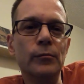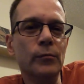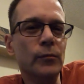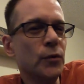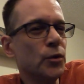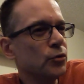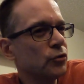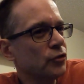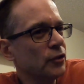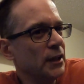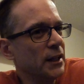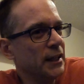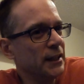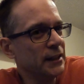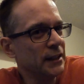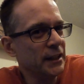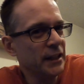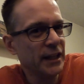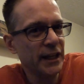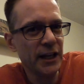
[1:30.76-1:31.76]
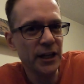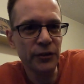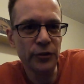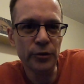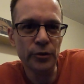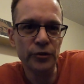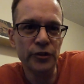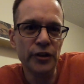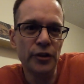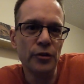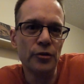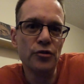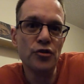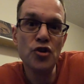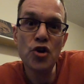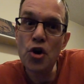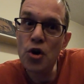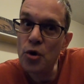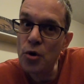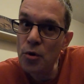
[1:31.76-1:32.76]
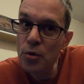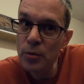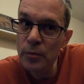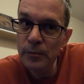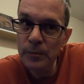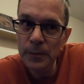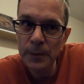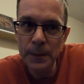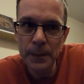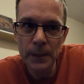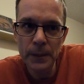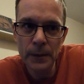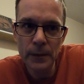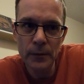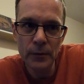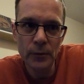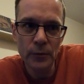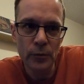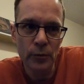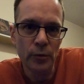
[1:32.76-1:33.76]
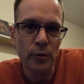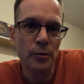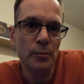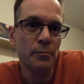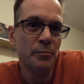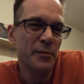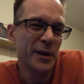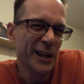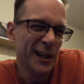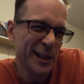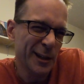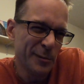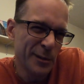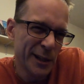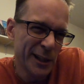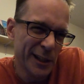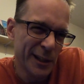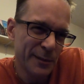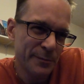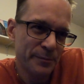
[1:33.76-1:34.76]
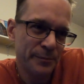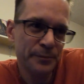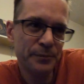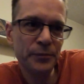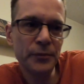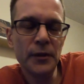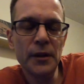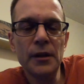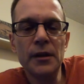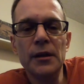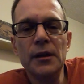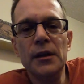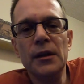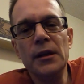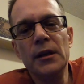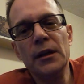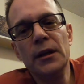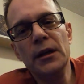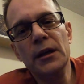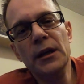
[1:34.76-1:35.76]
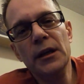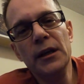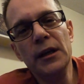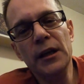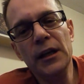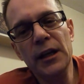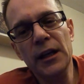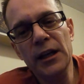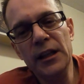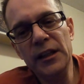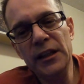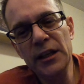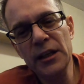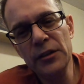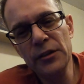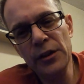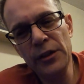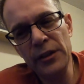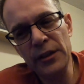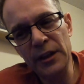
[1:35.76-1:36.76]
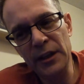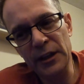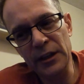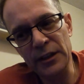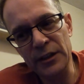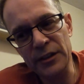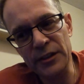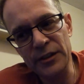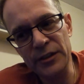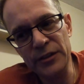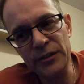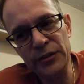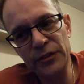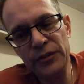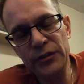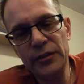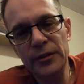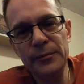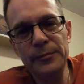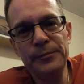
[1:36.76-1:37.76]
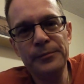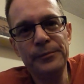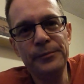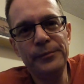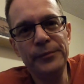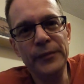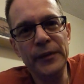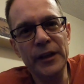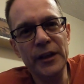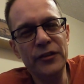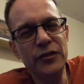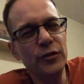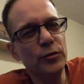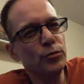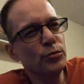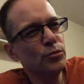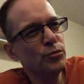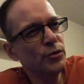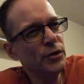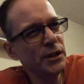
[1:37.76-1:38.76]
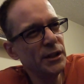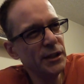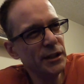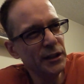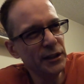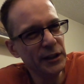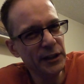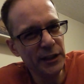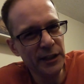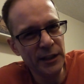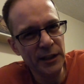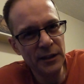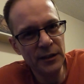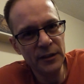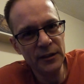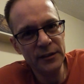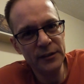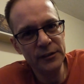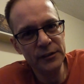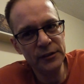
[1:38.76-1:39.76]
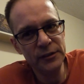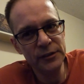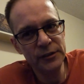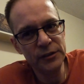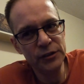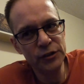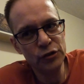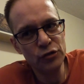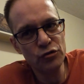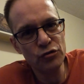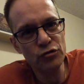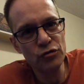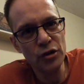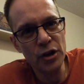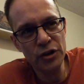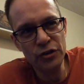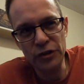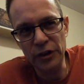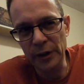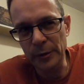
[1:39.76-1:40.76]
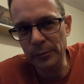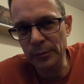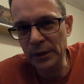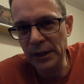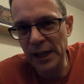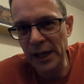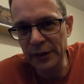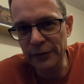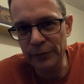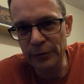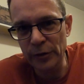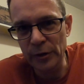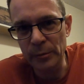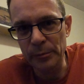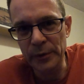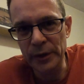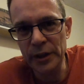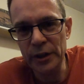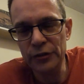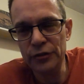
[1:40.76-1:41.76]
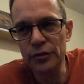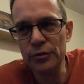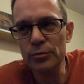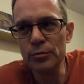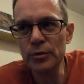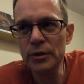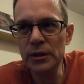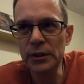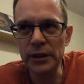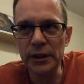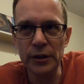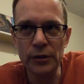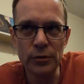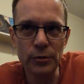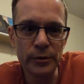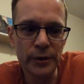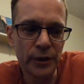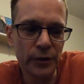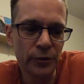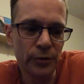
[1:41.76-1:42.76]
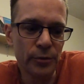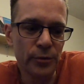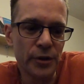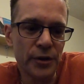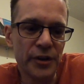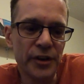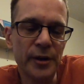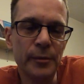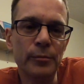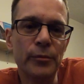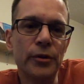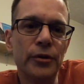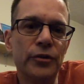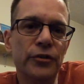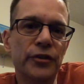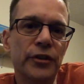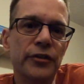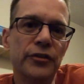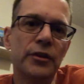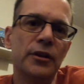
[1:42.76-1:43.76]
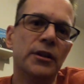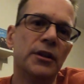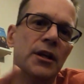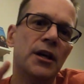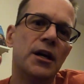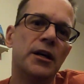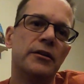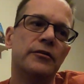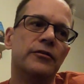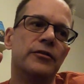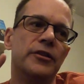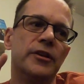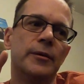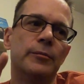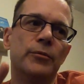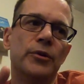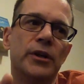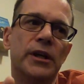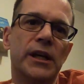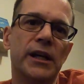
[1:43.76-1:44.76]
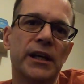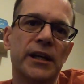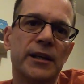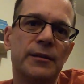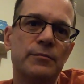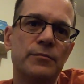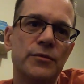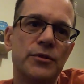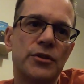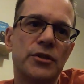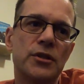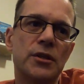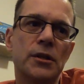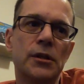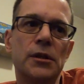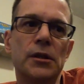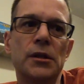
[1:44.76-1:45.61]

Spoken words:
Most likely the answer is either no or maybe. And the other thing is, it's a really crushing platform because you're really going through the numbers. It's a lot of number games.